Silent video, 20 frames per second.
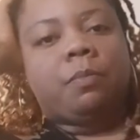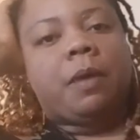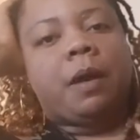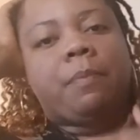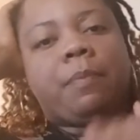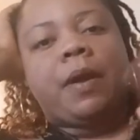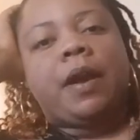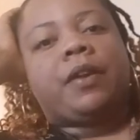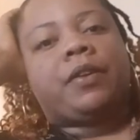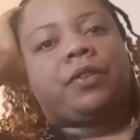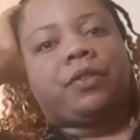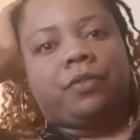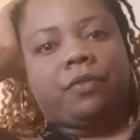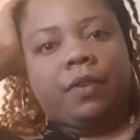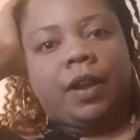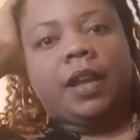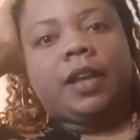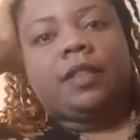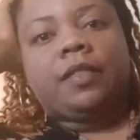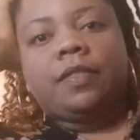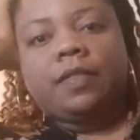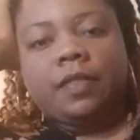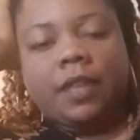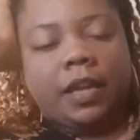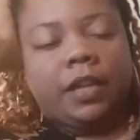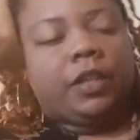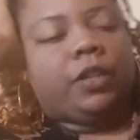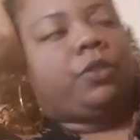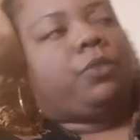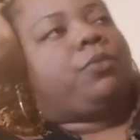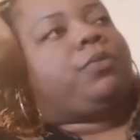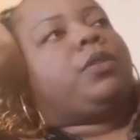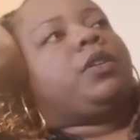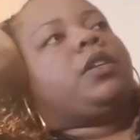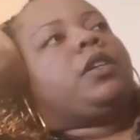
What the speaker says: my part. Great. Thank you.